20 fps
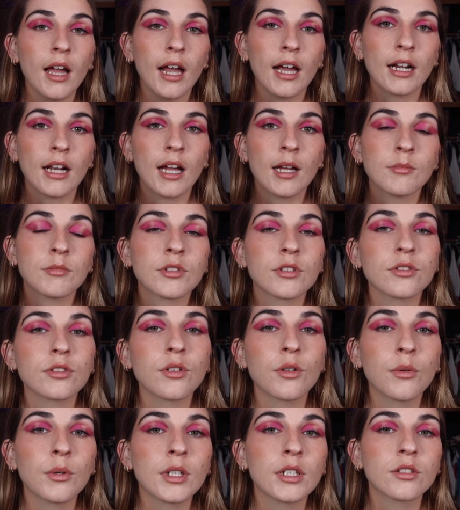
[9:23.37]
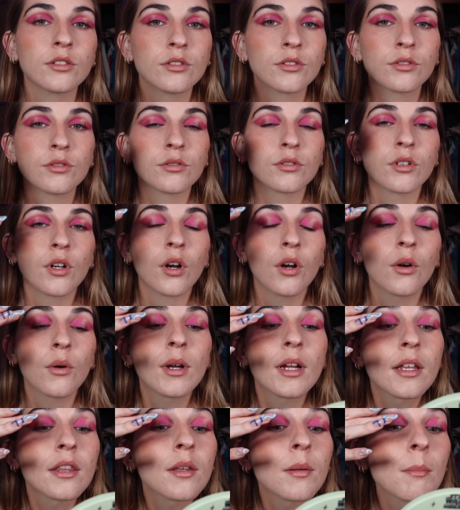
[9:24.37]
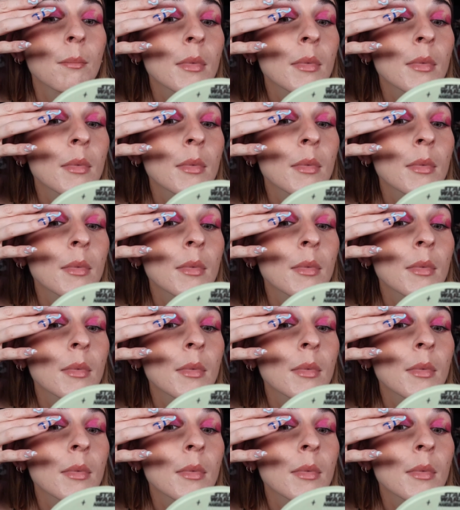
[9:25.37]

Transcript: and I'm just going to go in the